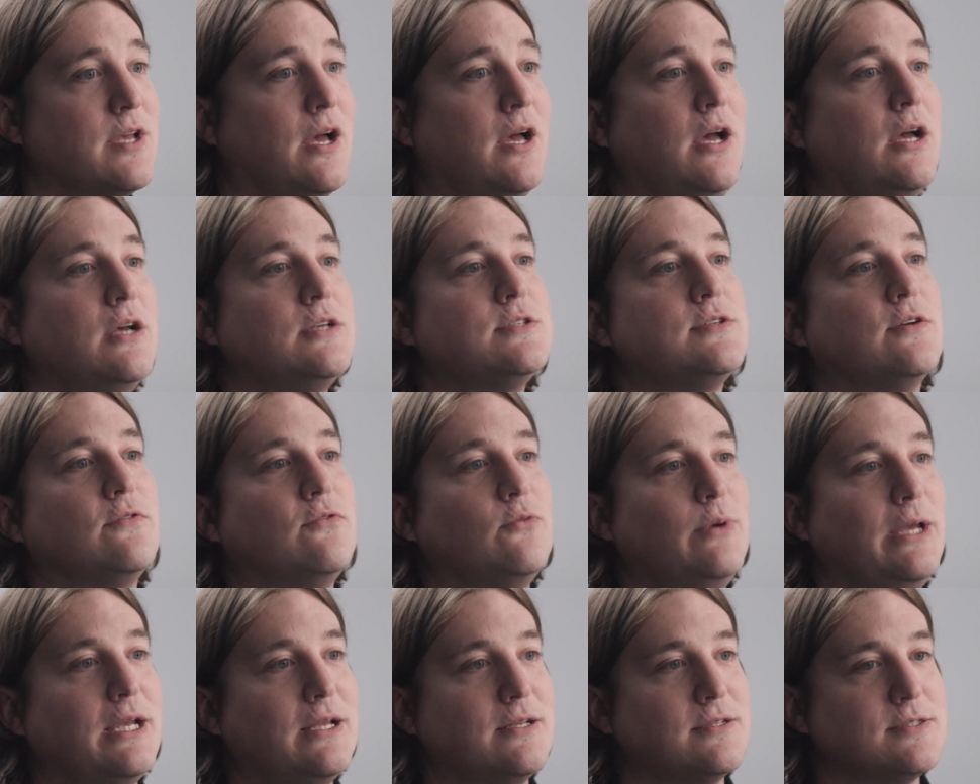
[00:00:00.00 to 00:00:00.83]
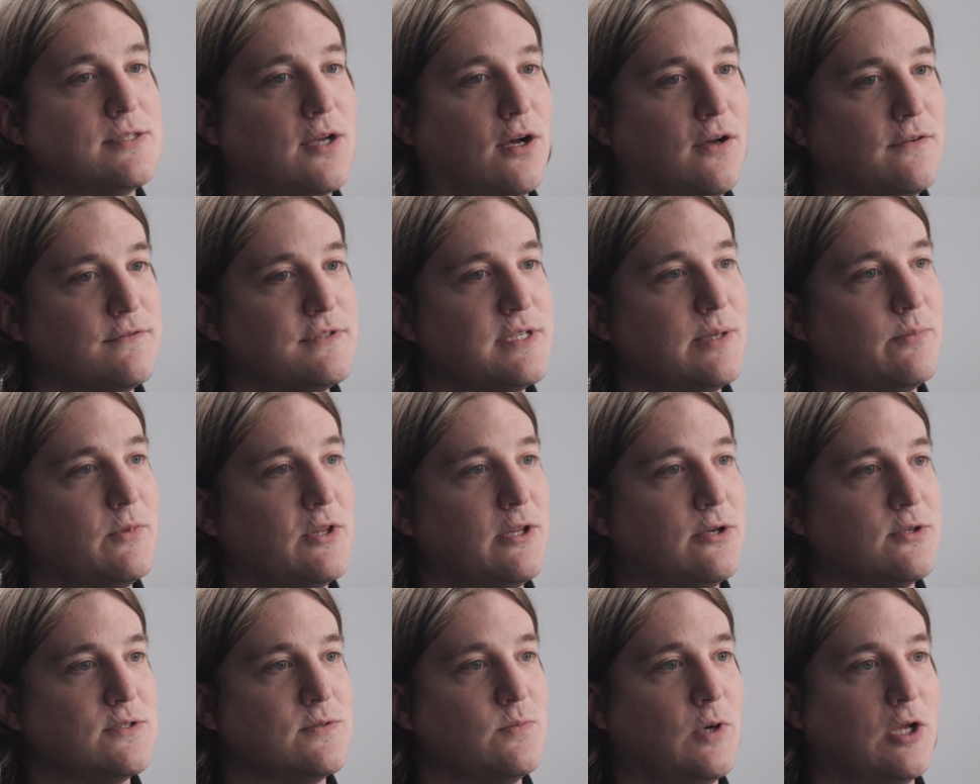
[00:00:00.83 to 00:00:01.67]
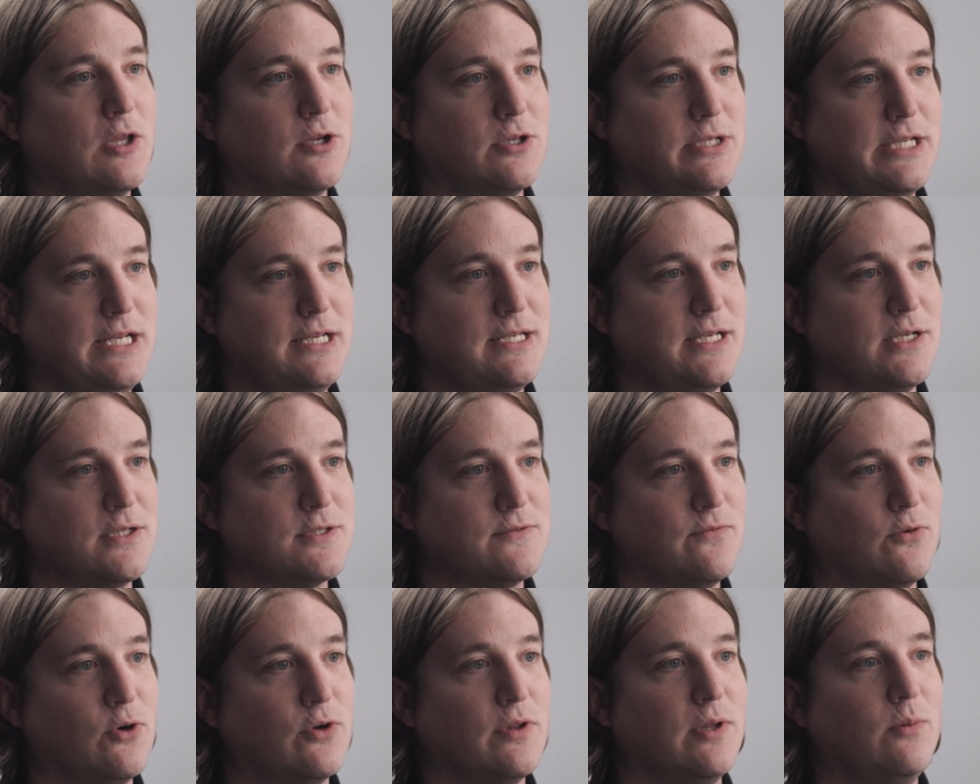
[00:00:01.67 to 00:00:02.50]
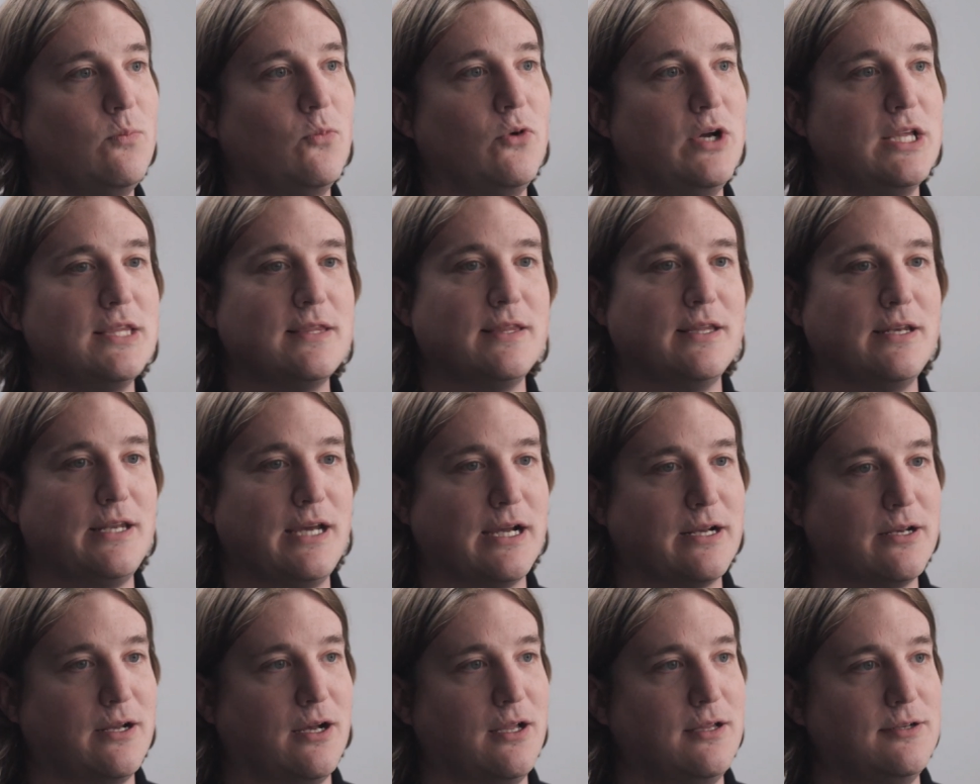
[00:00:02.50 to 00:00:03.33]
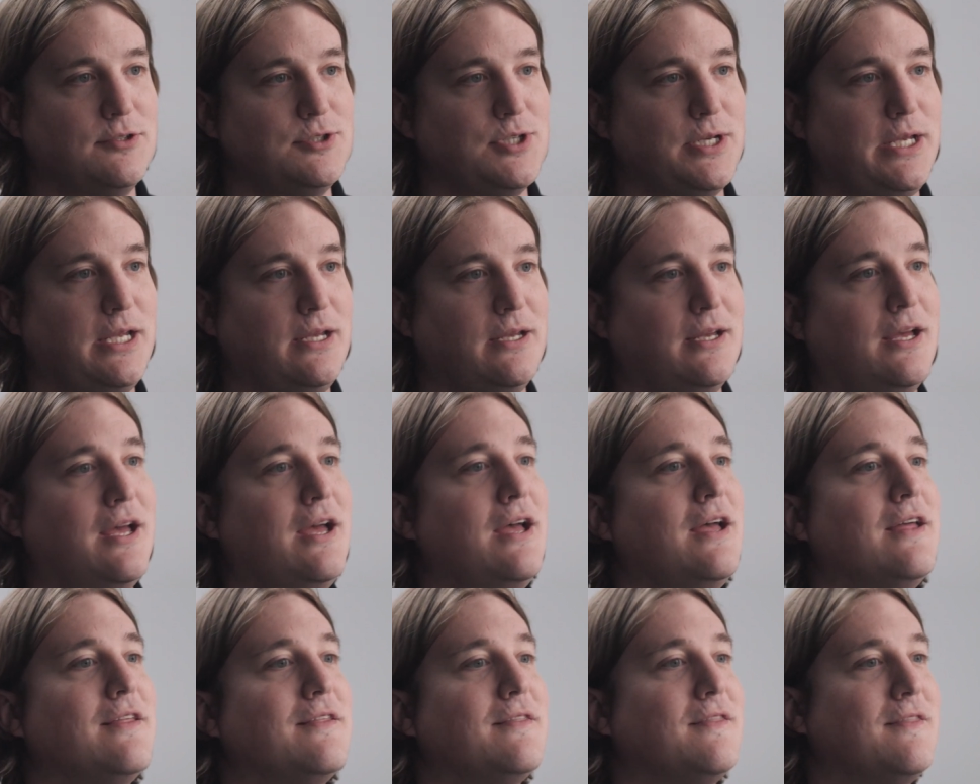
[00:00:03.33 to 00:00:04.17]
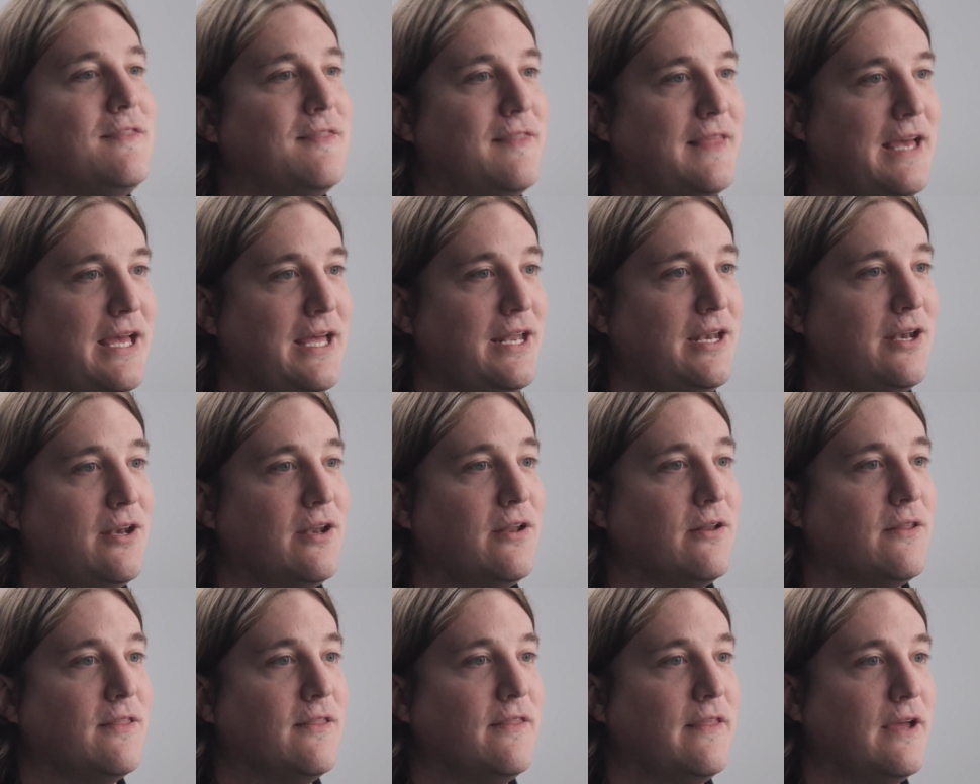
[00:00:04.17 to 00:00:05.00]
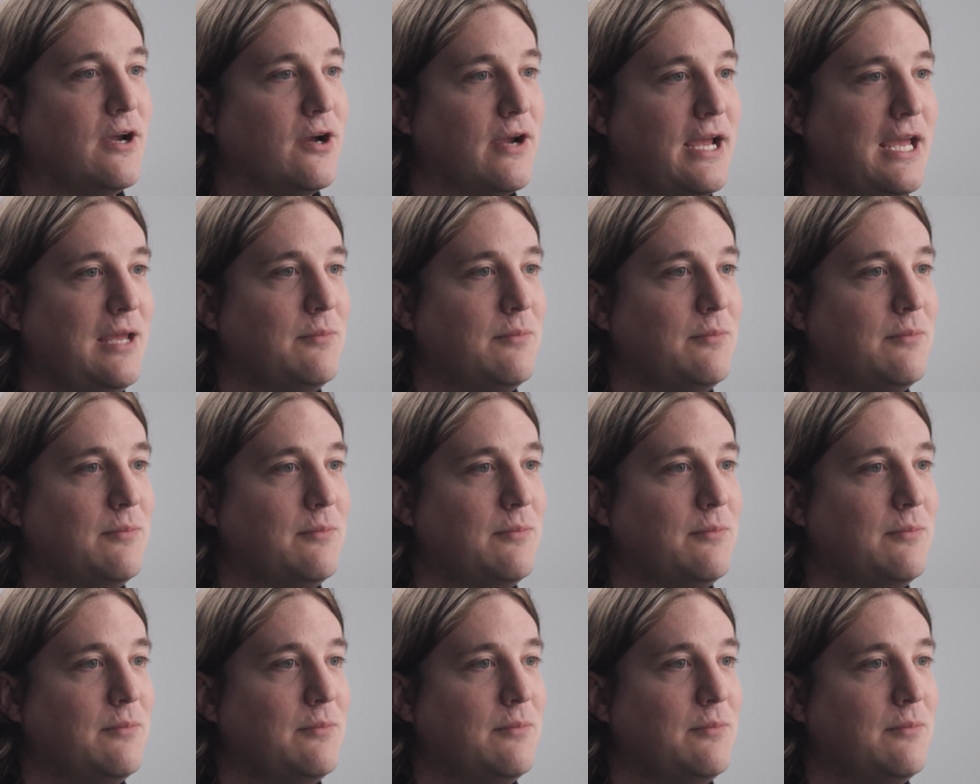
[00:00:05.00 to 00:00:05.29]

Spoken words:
So if we can solve some of those smaller details for them with the technology, then they're able